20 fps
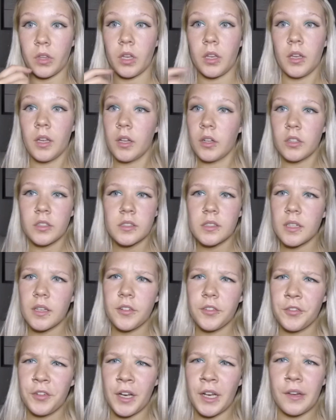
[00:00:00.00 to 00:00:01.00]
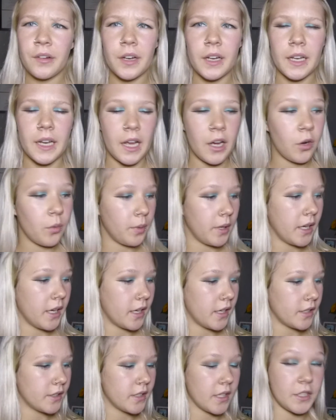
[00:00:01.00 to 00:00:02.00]
it looks kind of funny right now
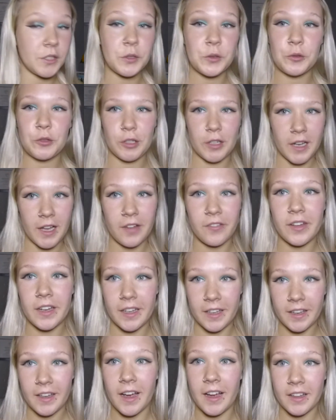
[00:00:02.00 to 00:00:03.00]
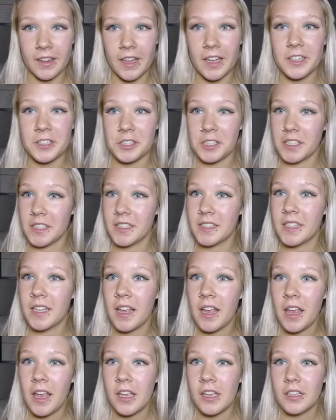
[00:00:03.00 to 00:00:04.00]
because I do not have any eyelashes,
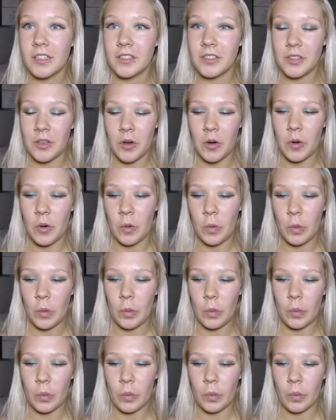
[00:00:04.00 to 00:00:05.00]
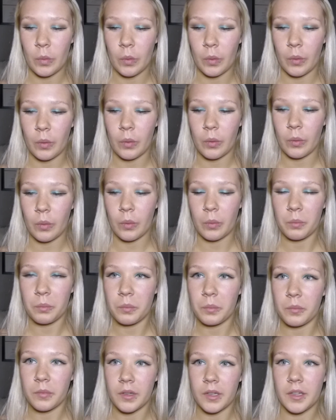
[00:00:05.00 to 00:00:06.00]
so
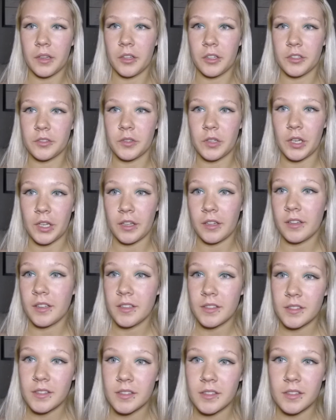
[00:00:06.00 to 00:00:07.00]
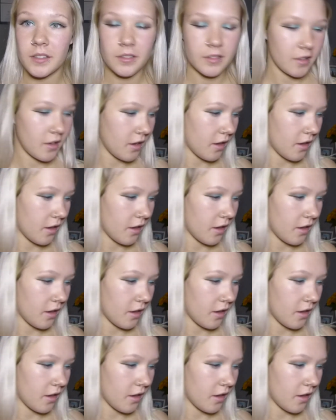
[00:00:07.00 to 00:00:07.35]
it looks ridiculous.